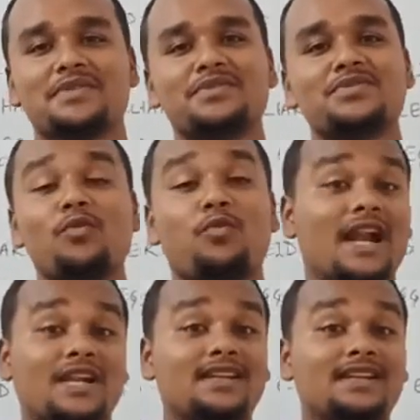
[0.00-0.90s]
So
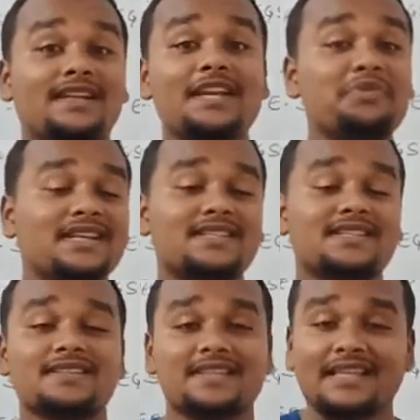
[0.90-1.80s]
what did we
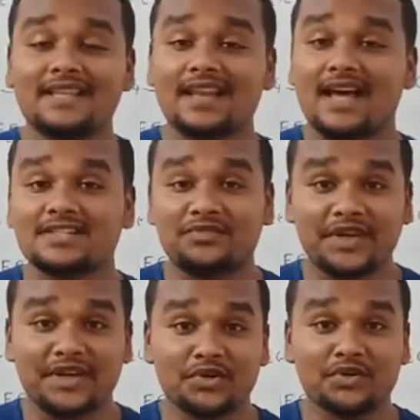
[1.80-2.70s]
discuss in the last
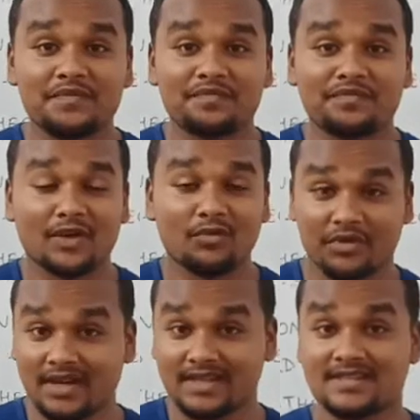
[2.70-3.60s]
video? We
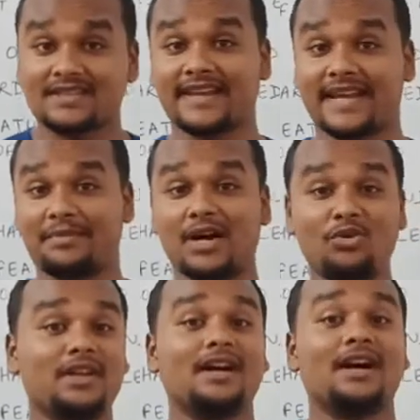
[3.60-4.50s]
were discussing
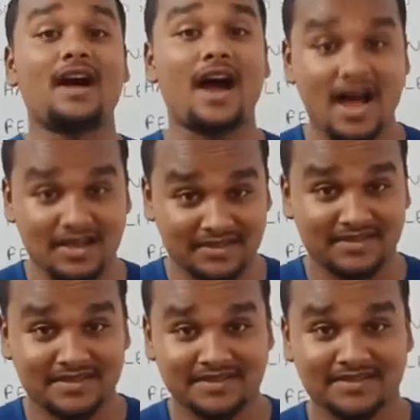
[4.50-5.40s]
about
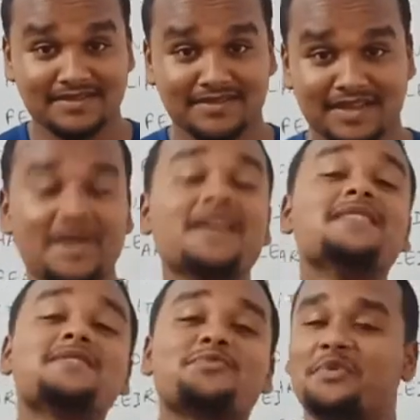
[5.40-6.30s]
us. That
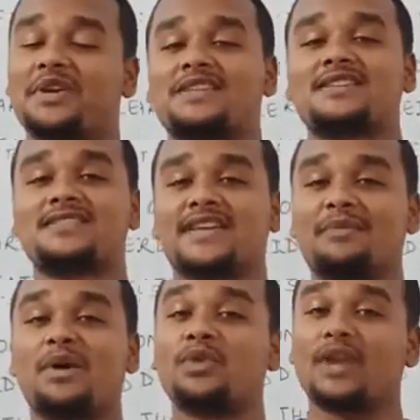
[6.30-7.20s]
means we were discussing
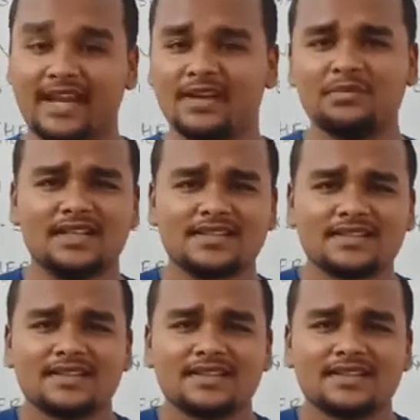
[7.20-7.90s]
about animals.